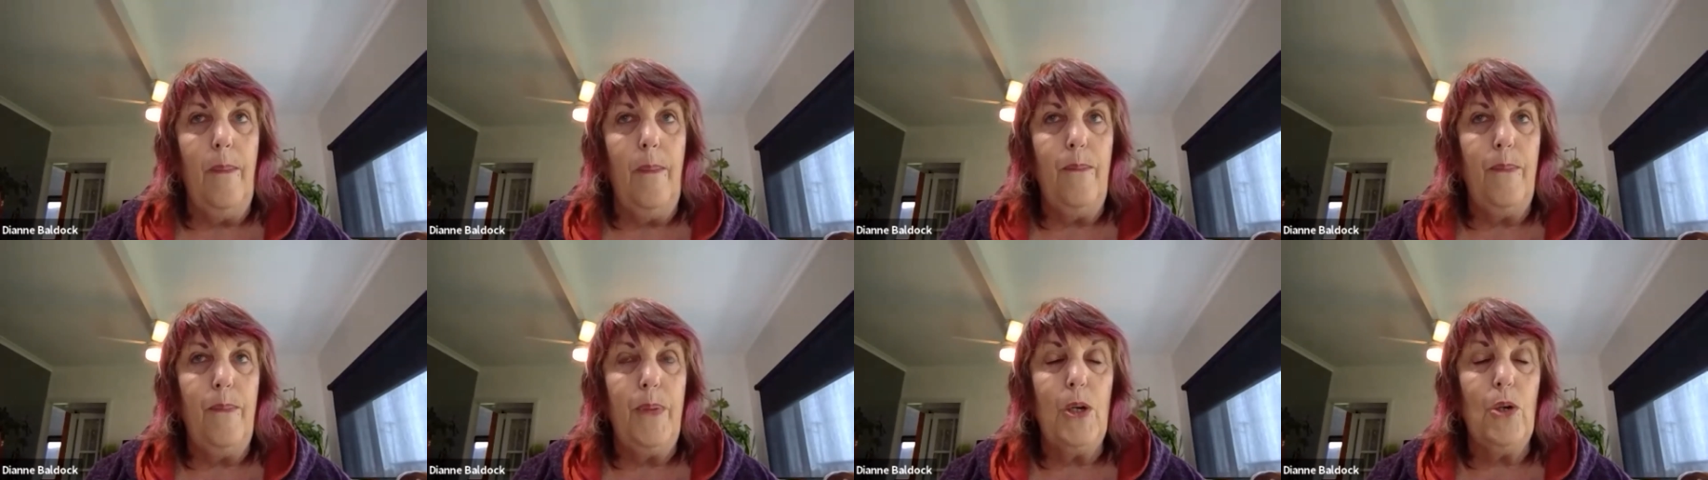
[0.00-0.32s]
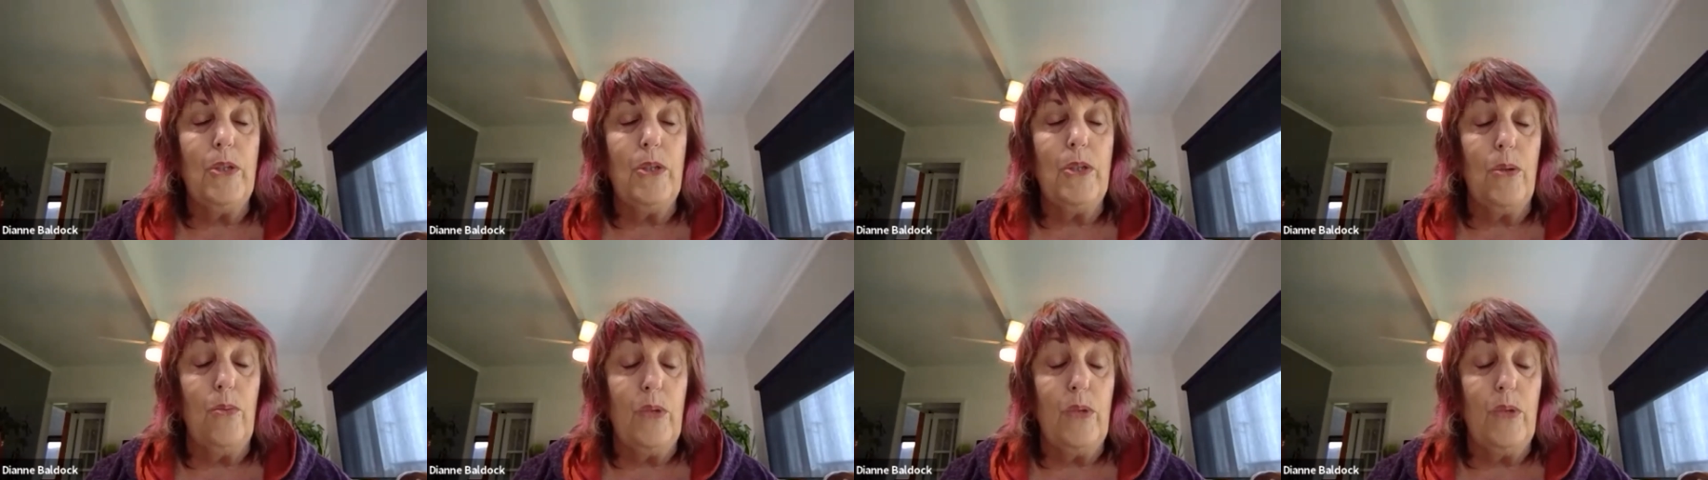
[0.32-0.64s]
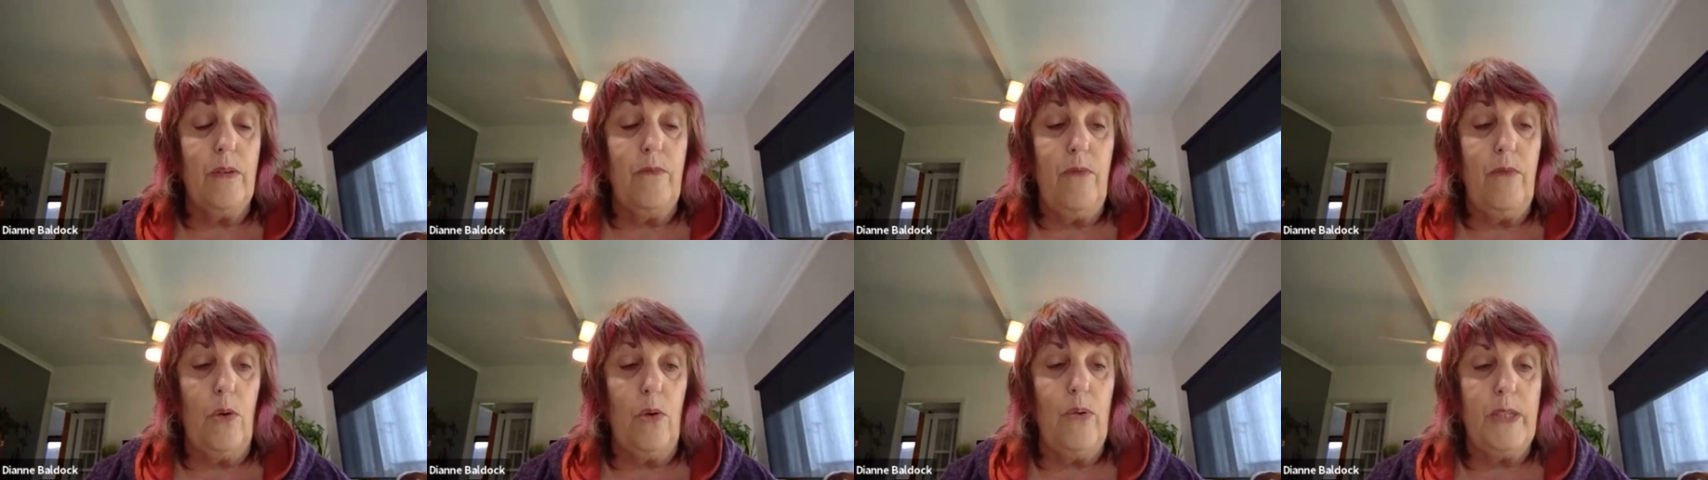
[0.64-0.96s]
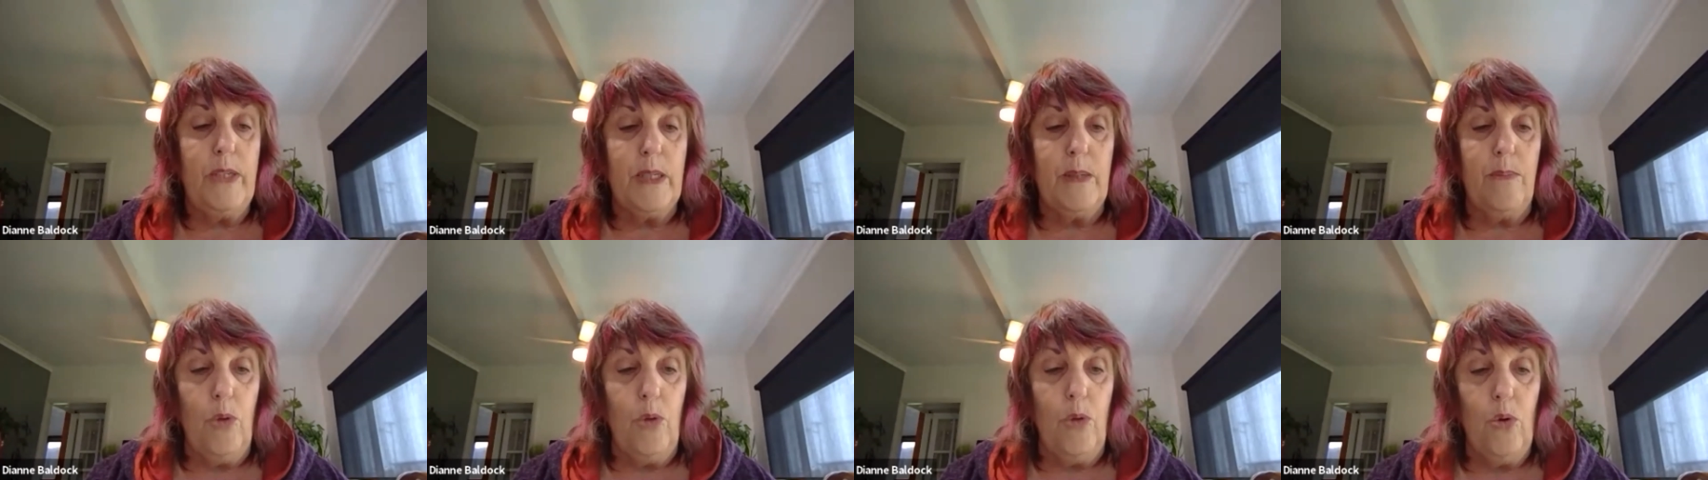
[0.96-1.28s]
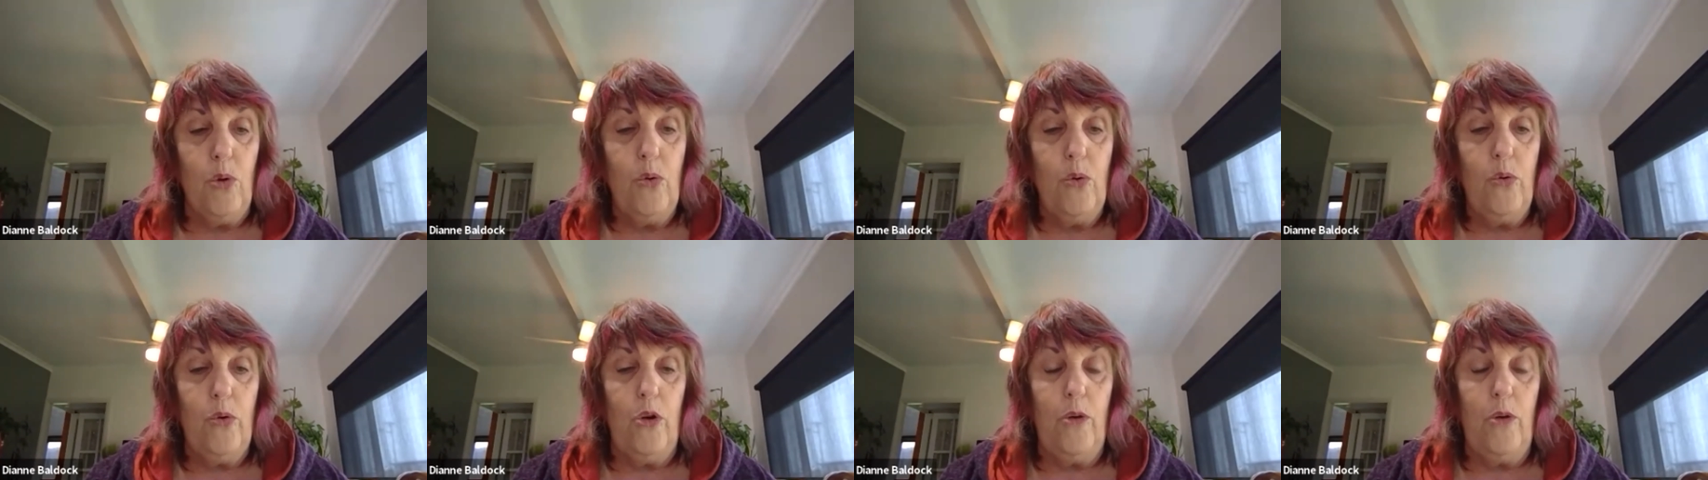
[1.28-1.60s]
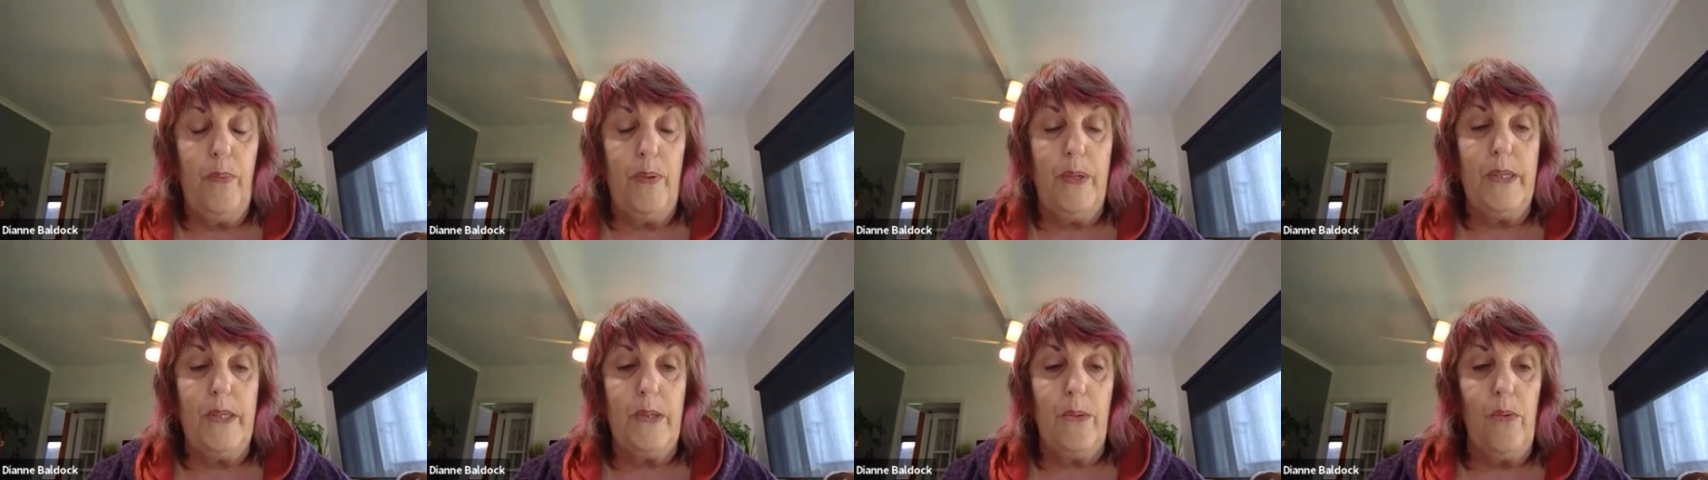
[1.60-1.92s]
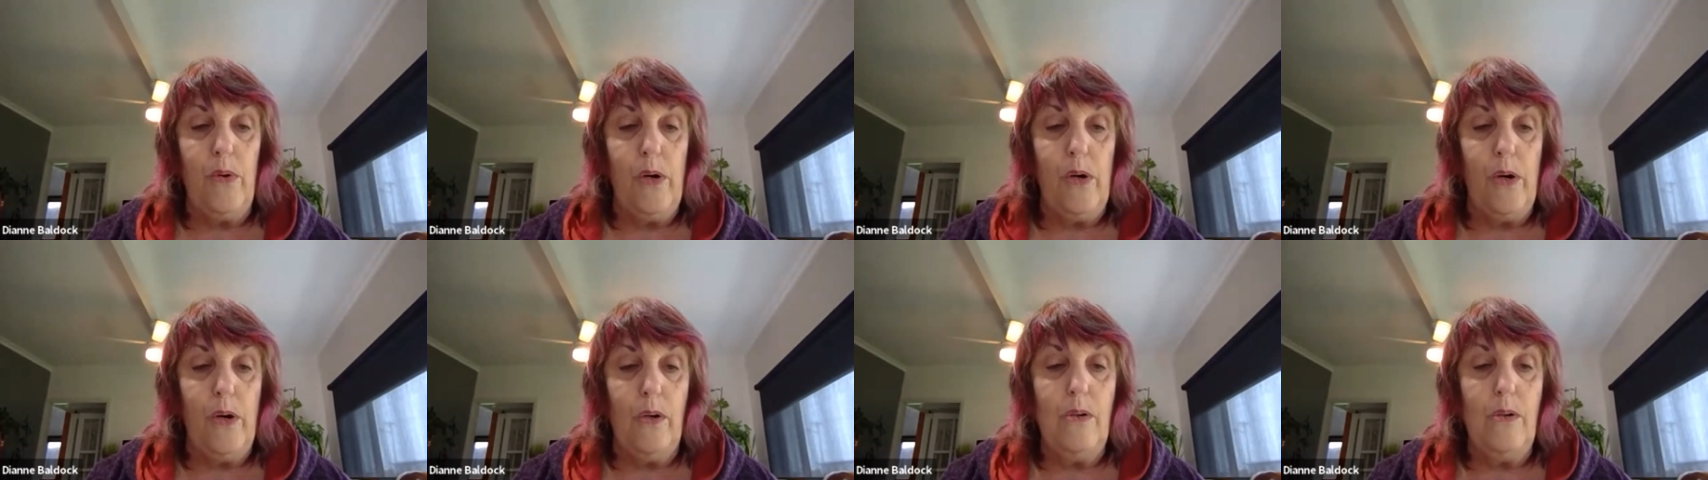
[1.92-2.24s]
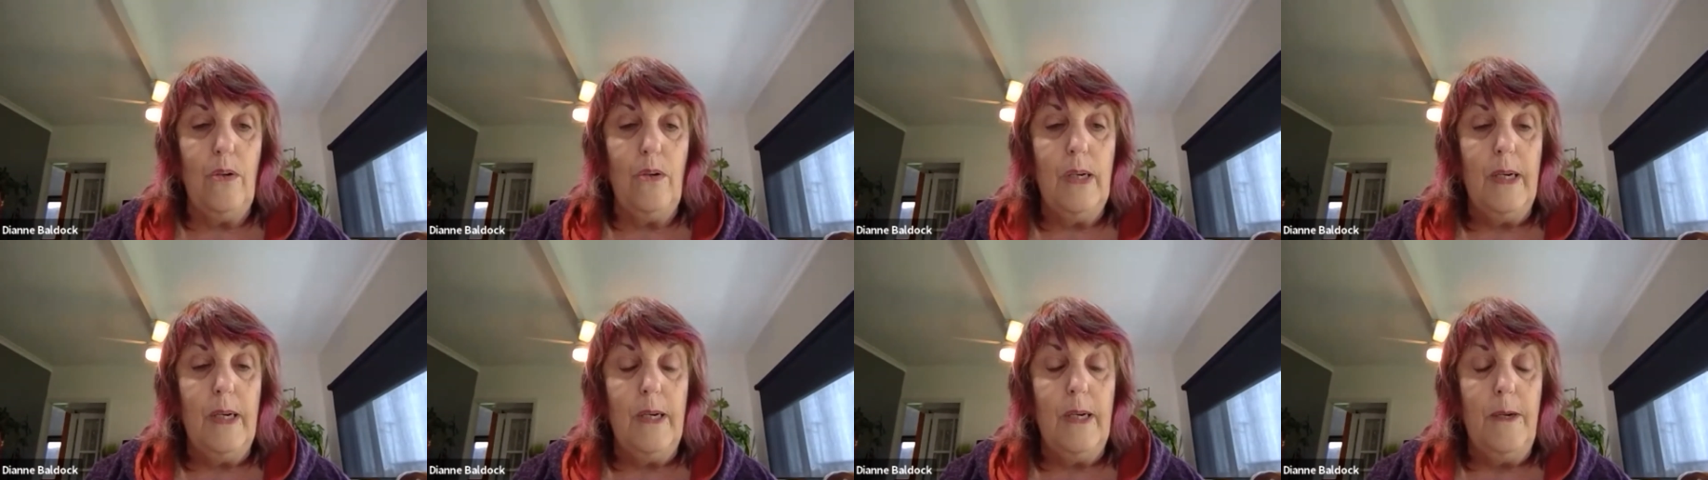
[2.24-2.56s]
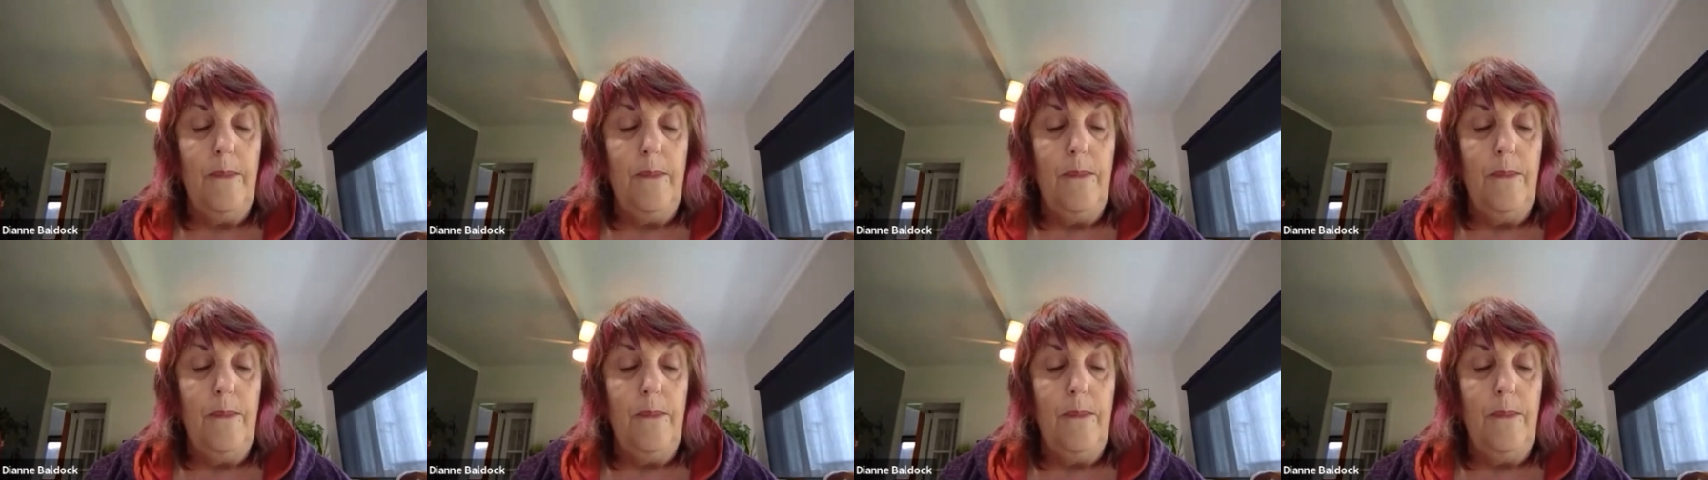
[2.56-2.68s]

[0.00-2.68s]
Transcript: because it was a very small group as well,